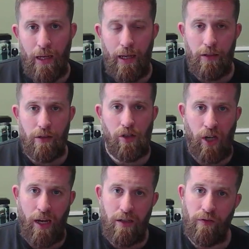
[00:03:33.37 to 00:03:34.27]
It doesn't
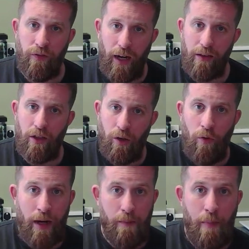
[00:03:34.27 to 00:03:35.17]
change the fact that you
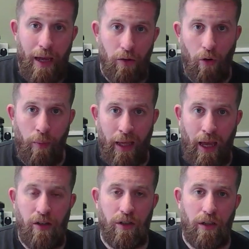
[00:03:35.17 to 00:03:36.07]
already met your
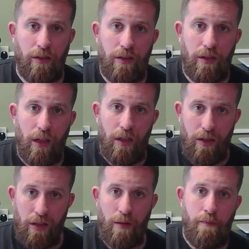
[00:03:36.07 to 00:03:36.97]
obligations
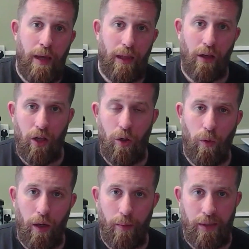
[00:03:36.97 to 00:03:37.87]
to submit the
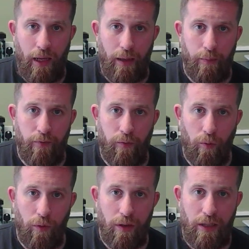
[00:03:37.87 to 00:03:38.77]
Q1 update
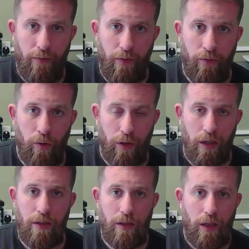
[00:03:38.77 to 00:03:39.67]
before the 7th of
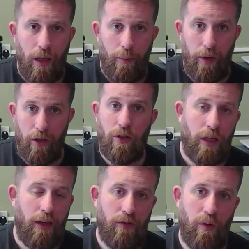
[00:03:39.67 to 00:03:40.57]
August, but it
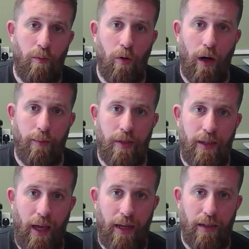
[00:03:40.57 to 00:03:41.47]
just gives you a more up to
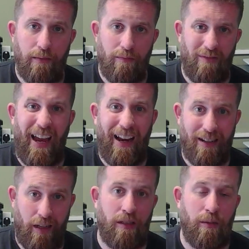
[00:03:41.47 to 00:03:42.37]
date
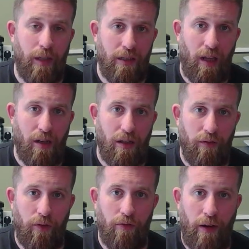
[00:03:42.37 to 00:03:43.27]
tax estimate essentially
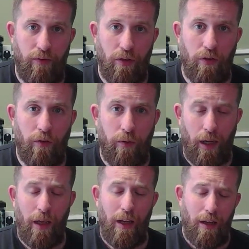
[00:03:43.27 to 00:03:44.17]
through the revenue
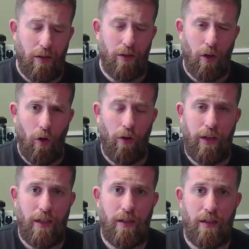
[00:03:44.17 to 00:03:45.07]
software. So there's a lot of
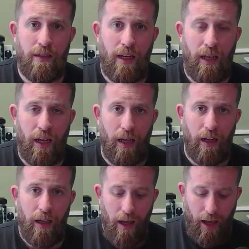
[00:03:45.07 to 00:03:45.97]
things to consider
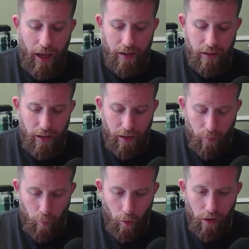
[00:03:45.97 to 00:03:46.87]
here. And
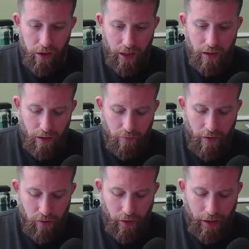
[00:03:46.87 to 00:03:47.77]
one thing that the
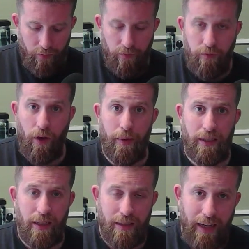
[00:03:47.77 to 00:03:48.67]
revenue have confirmed
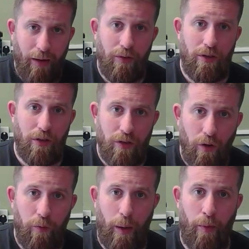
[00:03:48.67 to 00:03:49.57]
is it's down to the
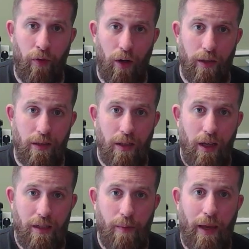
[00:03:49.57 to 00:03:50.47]
software providers
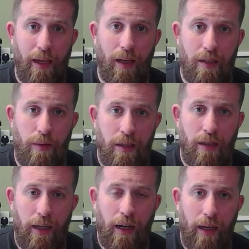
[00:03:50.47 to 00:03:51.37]
to make it
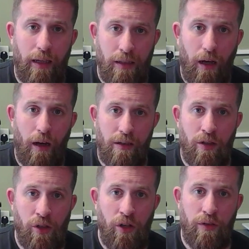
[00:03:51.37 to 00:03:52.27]
explicitly clear to us
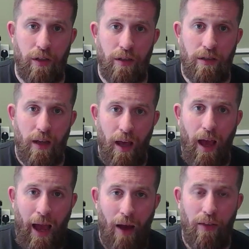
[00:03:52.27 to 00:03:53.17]
as users
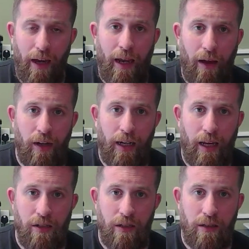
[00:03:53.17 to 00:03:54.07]
how that
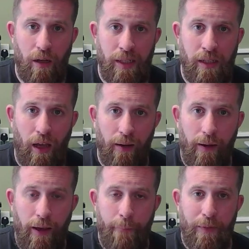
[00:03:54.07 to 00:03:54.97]
calculation is going to be done.
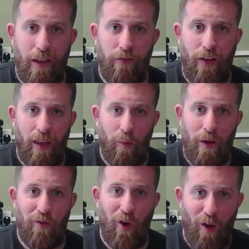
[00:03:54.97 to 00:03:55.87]
Now, the fact that
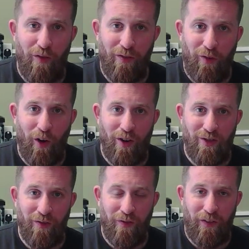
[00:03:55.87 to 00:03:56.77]
we've got over
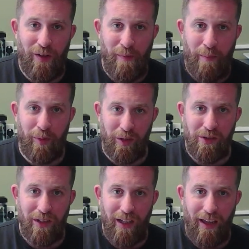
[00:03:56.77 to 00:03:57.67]
450
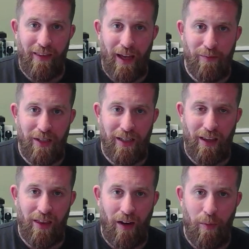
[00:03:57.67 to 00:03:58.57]
members in the
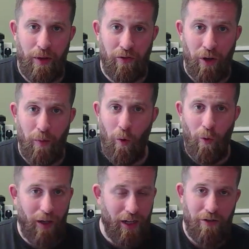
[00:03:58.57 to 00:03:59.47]
MTD therapy group,
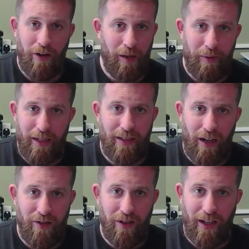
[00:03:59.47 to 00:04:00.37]
all incredibly
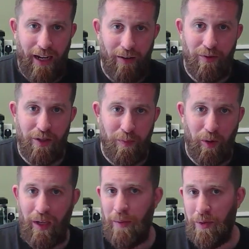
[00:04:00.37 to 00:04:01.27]
intelligent accountants,
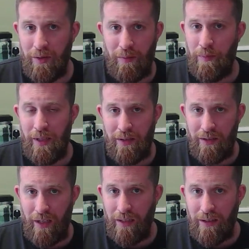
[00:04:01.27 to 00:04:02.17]
bookkeepers, and
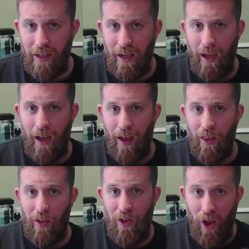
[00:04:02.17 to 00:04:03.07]
businesses,
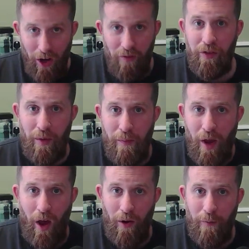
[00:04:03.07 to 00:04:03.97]
none of them
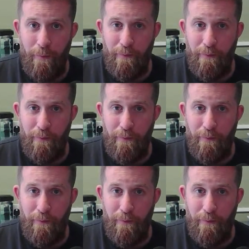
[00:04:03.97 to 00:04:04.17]
know